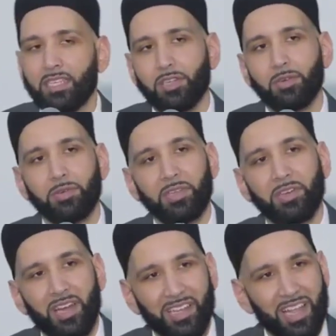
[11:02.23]
And so, you
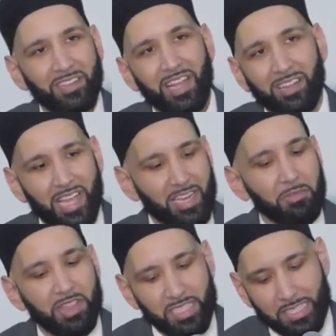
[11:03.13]
know, I'll end
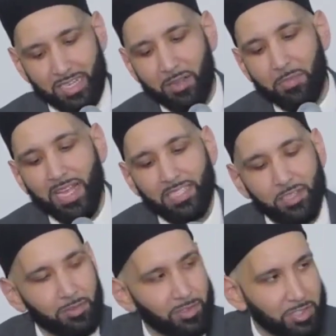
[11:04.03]
with this and I'll pass
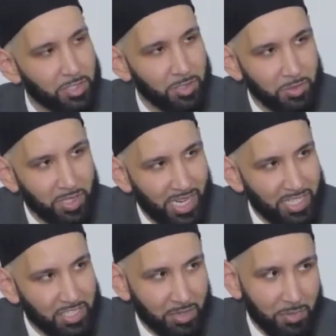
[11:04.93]
it over
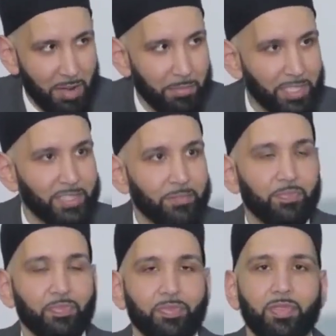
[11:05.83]
to Sheikh Muhammad.
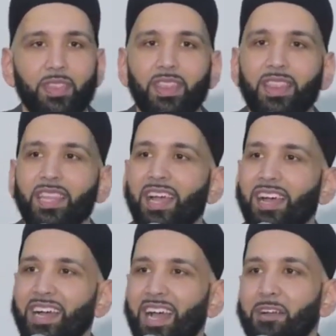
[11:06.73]

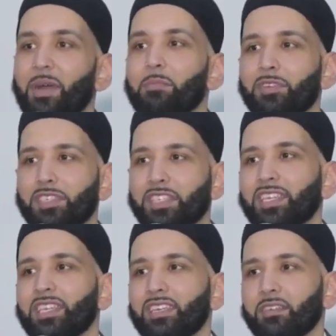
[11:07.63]
I remember
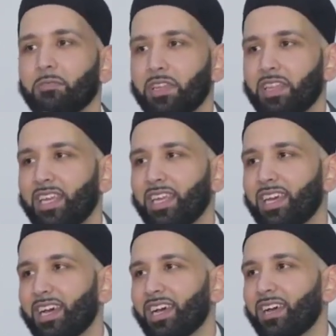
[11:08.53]
sitting with
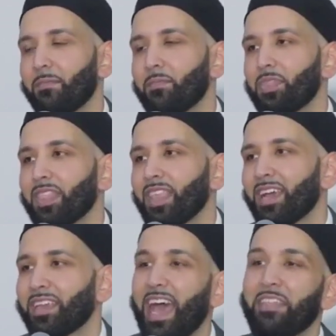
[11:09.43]
a
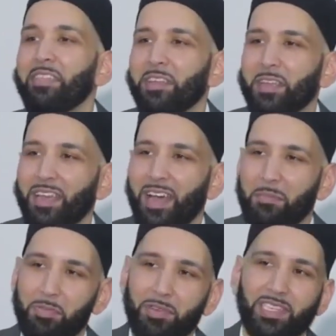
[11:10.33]
Catholic
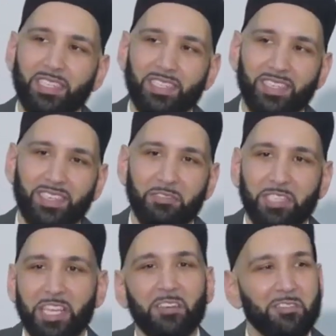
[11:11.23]
priest, and it
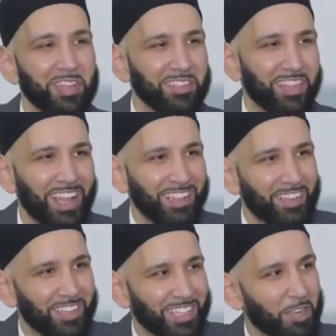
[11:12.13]
was an interfaith
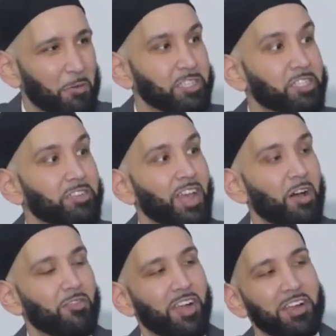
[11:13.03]
dialogue, and the question of
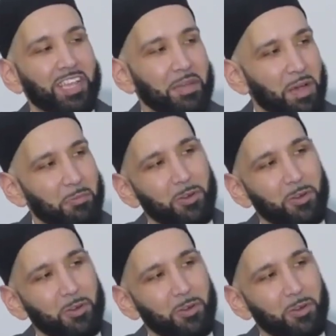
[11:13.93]
hellfire came up.